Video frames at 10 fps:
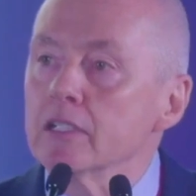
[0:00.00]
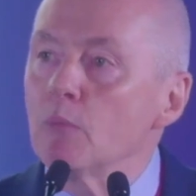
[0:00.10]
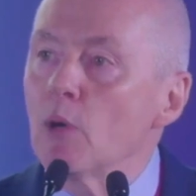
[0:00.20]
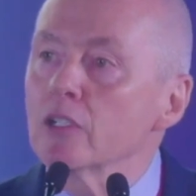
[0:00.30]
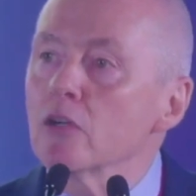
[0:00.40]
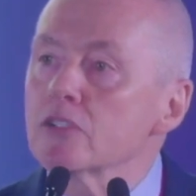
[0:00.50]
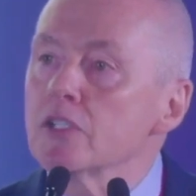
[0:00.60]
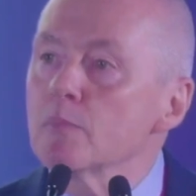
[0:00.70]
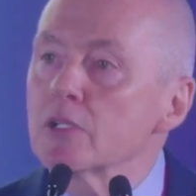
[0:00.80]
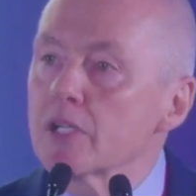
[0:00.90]
Now, while those
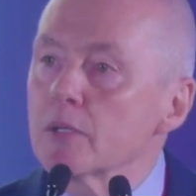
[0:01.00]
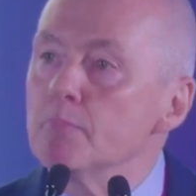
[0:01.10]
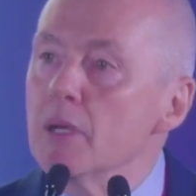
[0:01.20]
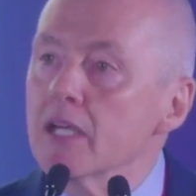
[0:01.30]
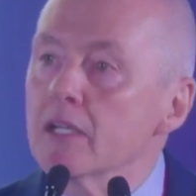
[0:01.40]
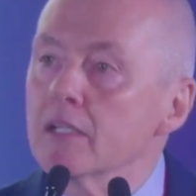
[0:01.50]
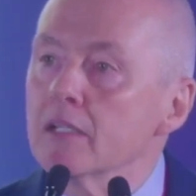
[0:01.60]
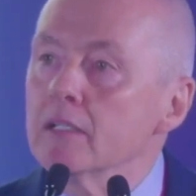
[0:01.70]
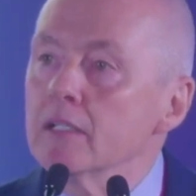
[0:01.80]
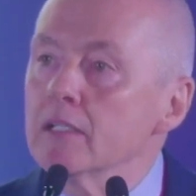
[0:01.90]
numbers are big,
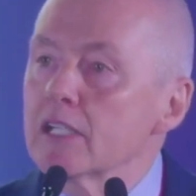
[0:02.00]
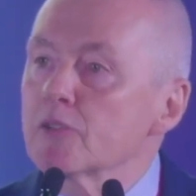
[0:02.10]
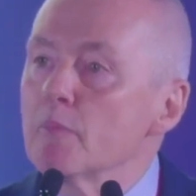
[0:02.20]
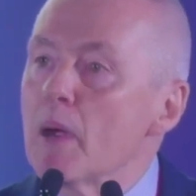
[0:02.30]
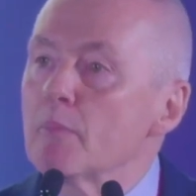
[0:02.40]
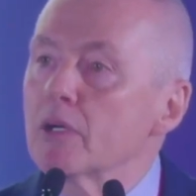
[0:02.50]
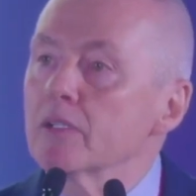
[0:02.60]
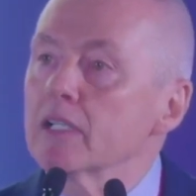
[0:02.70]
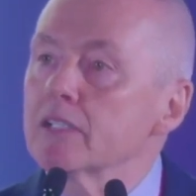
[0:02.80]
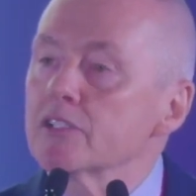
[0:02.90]
let's remember
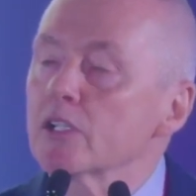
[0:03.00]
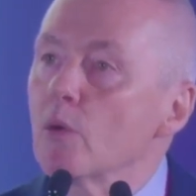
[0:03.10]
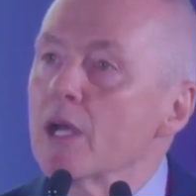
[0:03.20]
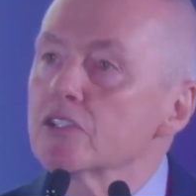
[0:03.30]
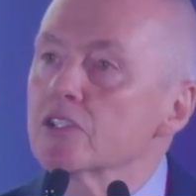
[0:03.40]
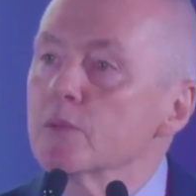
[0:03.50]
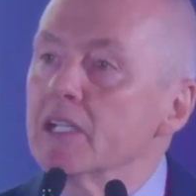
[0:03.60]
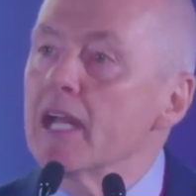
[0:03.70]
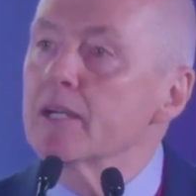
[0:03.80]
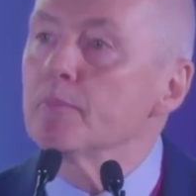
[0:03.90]
that this equates to a
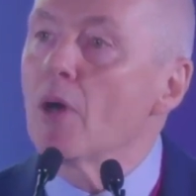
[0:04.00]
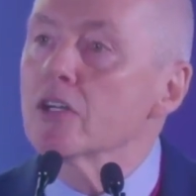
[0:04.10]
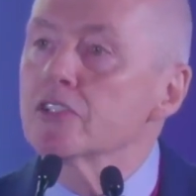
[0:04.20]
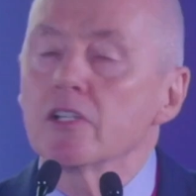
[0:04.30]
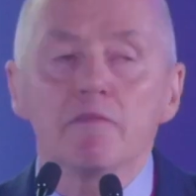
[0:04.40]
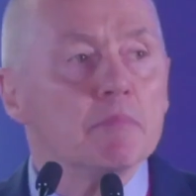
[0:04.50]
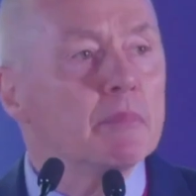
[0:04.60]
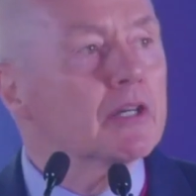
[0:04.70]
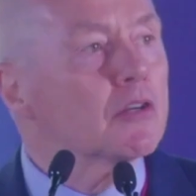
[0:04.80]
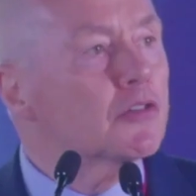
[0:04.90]
net margin of a
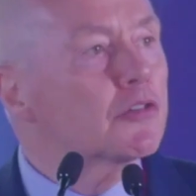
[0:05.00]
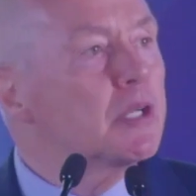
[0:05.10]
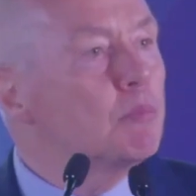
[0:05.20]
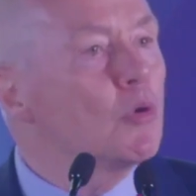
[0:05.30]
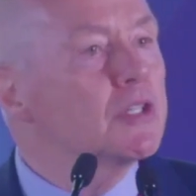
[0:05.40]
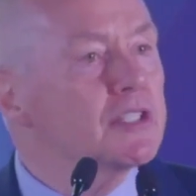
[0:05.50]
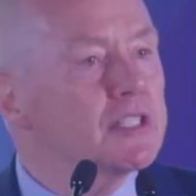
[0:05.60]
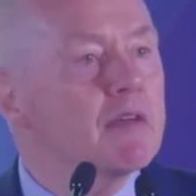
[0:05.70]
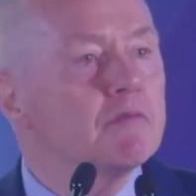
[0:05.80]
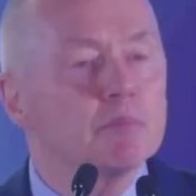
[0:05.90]
mere
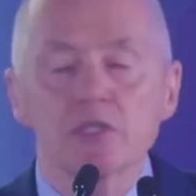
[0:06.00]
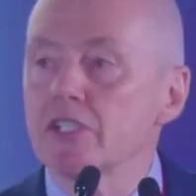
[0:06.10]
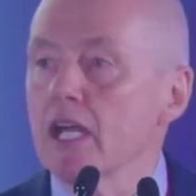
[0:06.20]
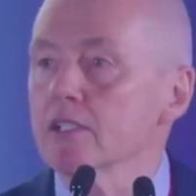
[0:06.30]
3.7%,